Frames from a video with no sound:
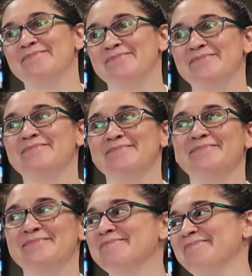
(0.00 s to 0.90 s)

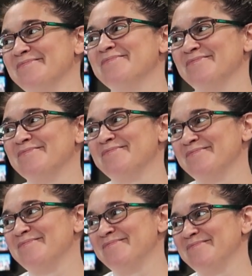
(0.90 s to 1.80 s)

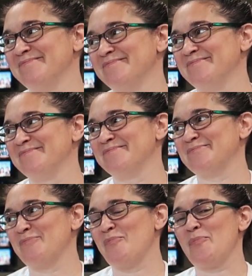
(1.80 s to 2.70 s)

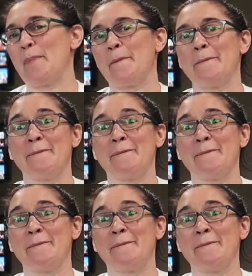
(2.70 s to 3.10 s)
The person shown says nothing.